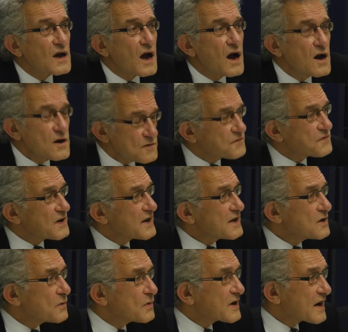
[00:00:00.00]
Hopefully
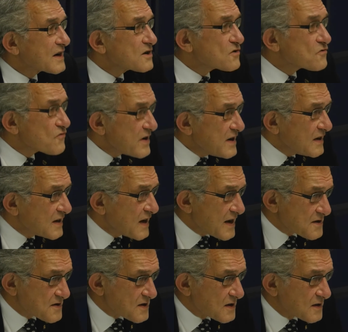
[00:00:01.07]
you will get a green
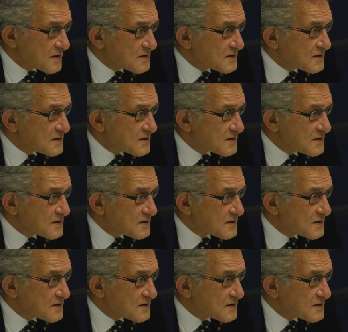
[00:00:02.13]
letter